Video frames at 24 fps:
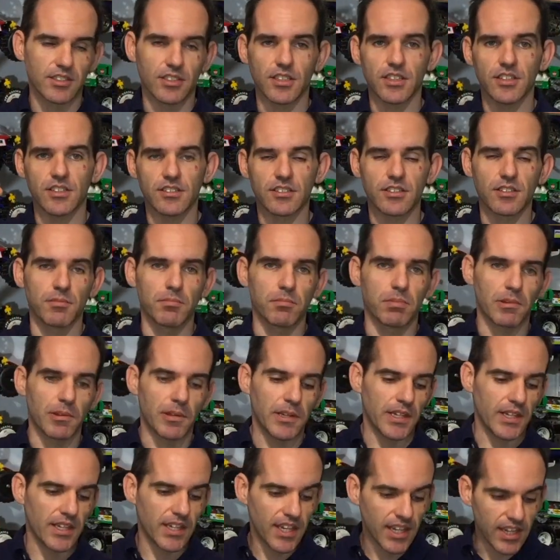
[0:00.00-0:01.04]
it is,
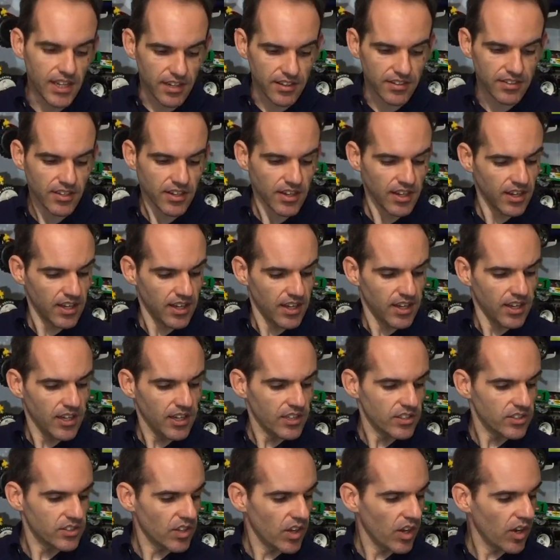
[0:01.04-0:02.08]
complete kit.
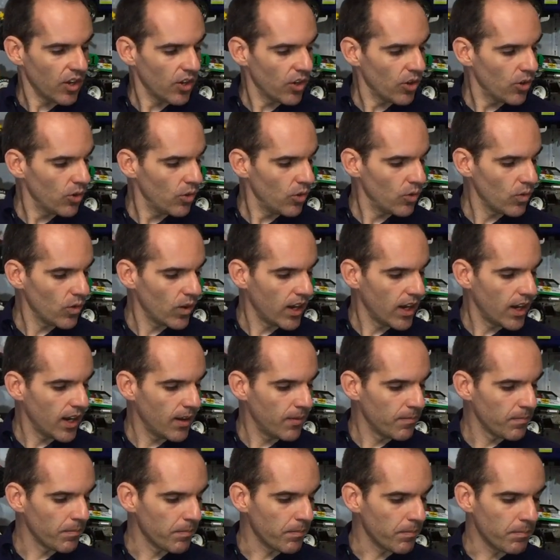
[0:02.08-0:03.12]
So,
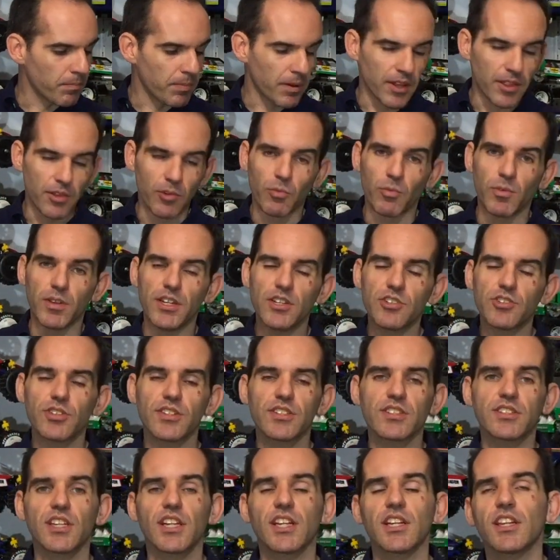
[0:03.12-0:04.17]
but the
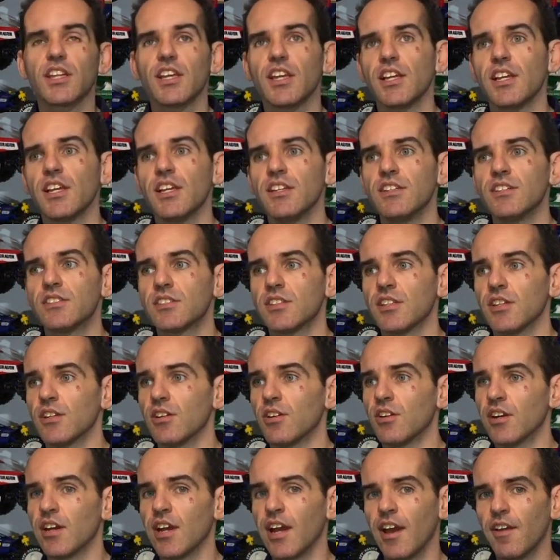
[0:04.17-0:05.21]
interesting thing is that
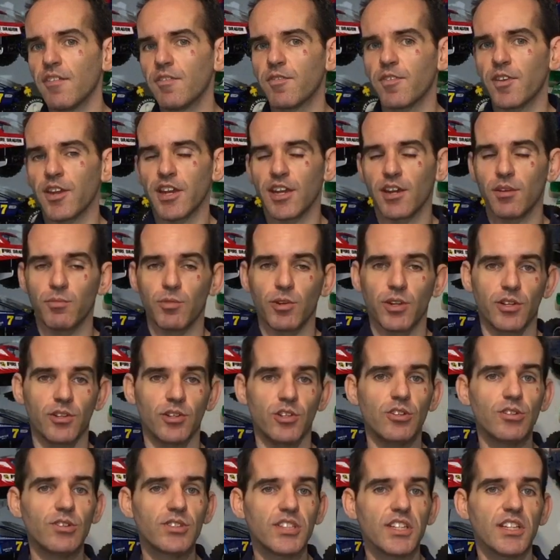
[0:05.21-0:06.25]
I have found when
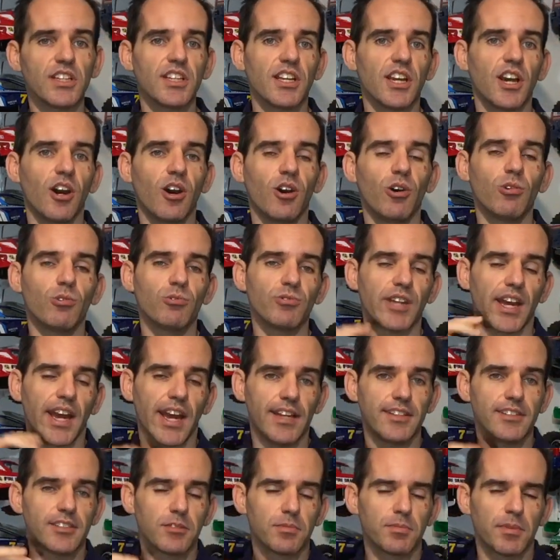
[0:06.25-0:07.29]
using the old
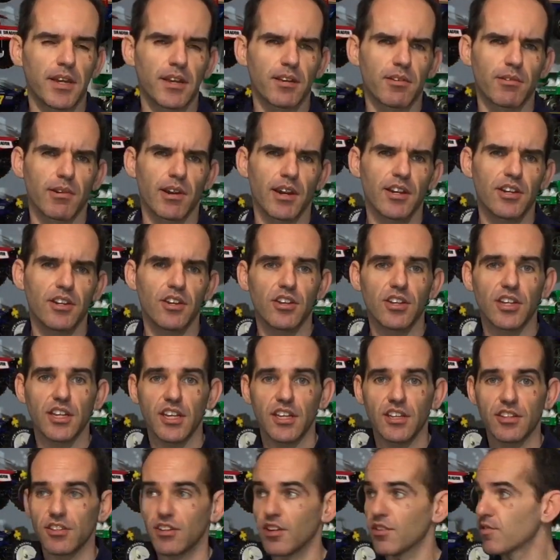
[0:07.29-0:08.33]
ad-spec radio
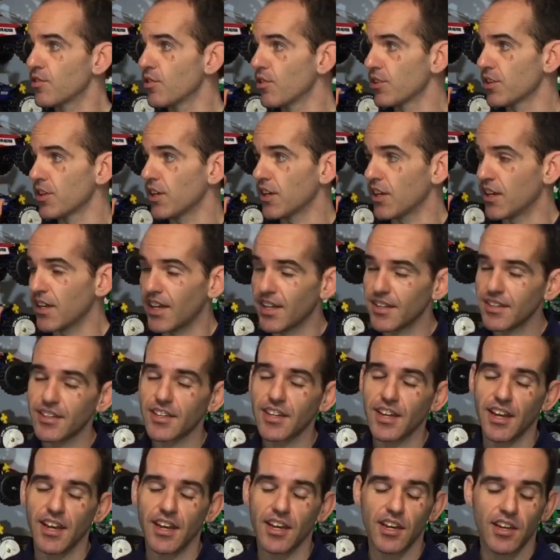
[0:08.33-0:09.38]
gear that I've got in another
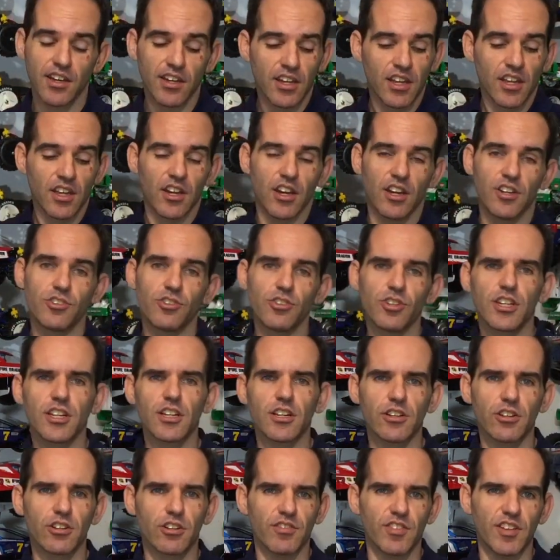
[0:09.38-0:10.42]
car, I do get a
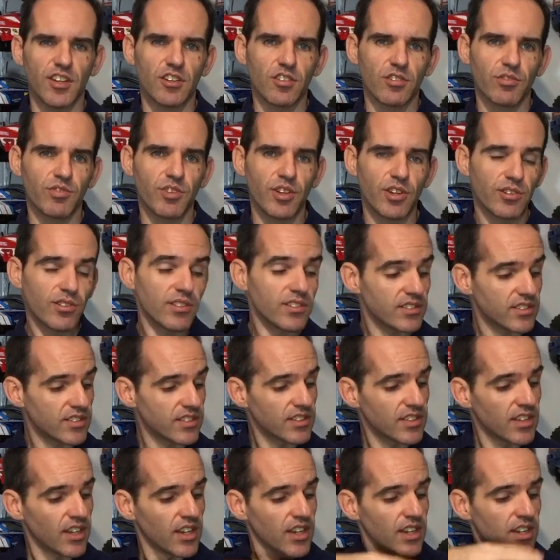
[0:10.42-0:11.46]
lot of
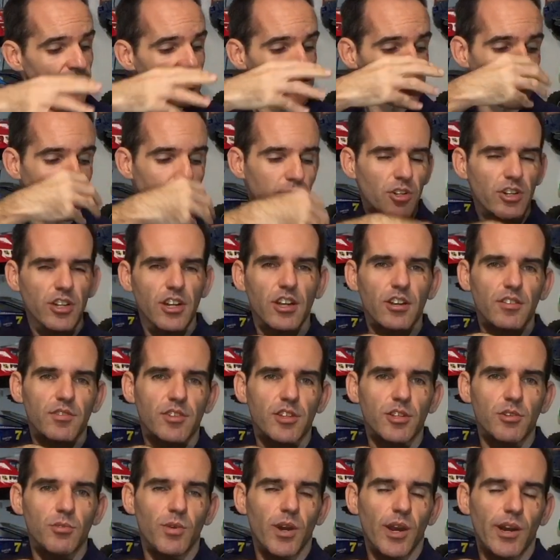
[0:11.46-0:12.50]
interference, so I'm not
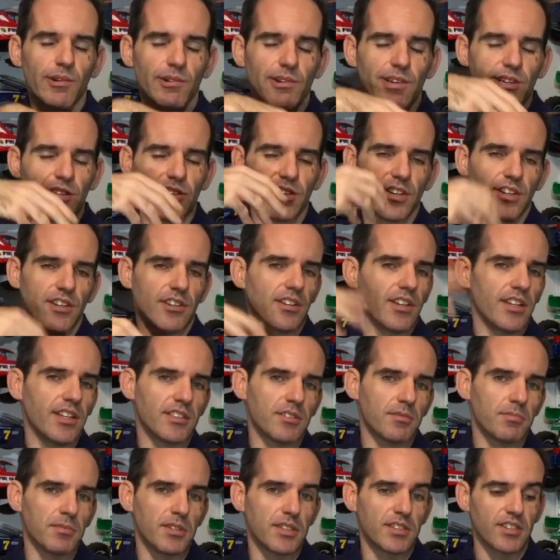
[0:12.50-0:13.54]
overly worried that it's
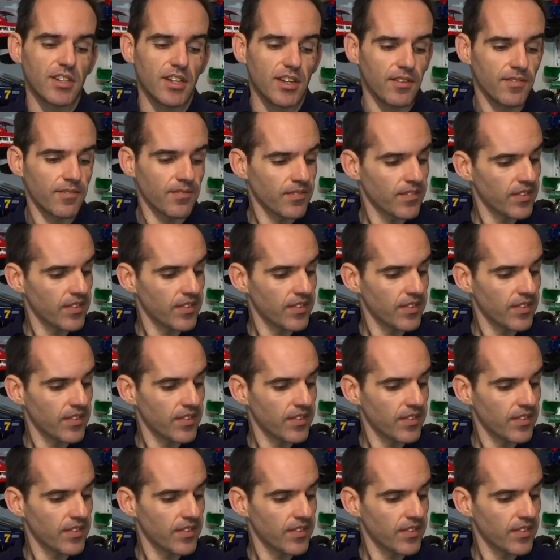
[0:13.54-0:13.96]
missing.